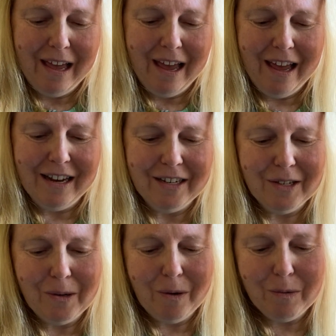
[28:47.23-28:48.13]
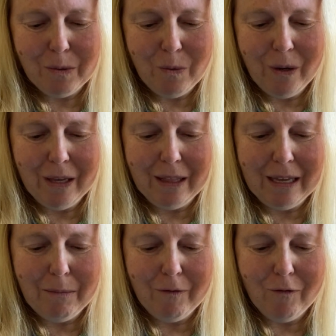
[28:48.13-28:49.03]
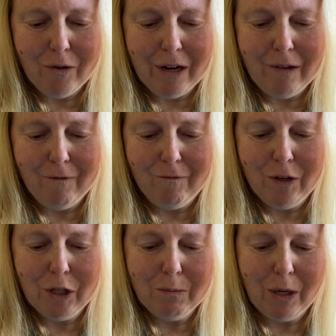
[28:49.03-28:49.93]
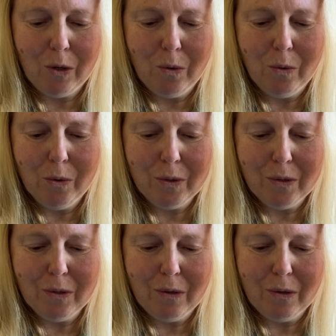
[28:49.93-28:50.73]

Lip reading: And so I was working there before I even finished my course.